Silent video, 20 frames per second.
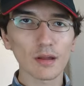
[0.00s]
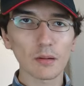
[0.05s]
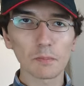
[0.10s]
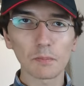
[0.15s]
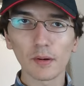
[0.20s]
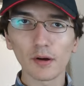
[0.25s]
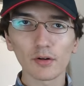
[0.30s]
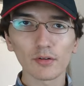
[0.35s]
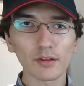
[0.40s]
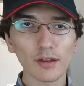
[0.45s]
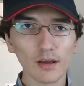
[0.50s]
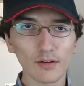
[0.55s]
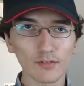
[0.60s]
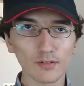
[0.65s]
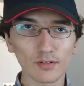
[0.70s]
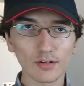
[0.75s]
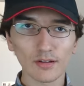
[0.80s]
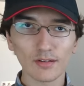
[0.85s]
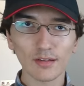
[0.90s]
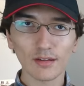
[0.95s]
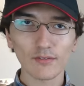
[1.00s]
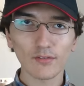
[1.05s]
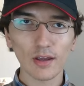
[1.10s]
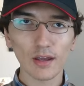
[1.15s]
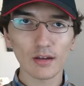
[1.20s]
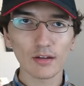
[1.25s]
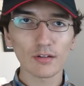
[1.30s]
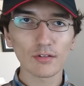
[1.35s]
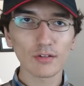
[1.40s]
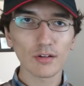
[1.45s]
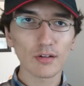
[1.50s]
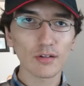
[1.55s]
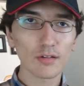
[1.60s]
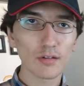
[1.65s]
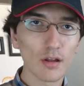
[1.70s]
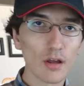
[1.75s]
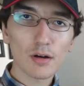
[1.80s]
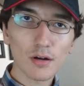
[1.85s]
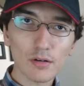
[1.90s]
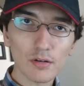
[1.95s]
they both have their
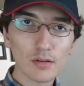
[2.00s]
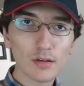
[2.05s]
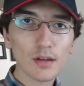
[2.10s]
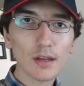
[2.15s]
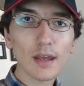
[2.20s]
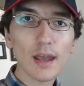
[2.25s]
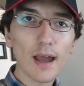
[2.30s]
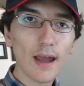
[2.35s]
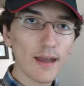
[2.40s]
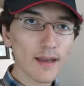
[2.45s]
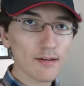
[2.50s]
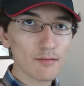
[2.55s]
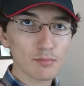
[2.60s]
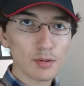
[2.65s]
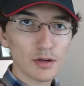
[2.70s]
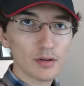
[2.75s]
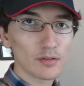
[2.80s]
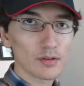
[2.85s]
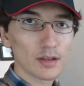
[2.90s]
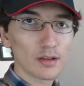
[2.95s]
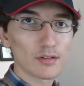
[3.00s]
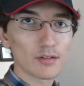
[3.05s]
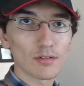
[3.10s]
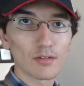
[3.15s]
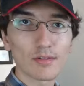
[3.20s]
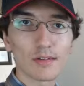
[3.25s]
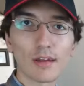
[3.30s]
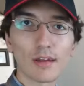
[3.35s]
disadvantages. Personally, I have both, as you